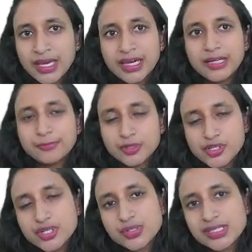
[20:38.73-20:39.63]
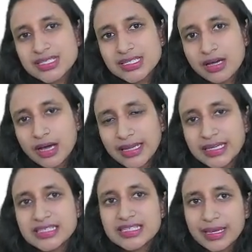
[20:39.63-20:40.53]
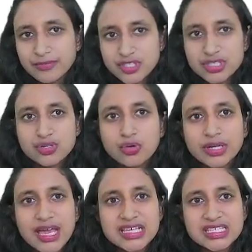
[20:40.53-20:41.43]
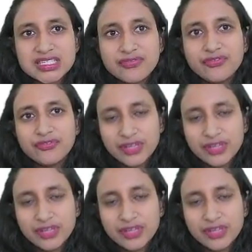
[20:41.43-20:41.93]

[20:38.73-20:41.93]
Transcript: It produces an enzyme which is known as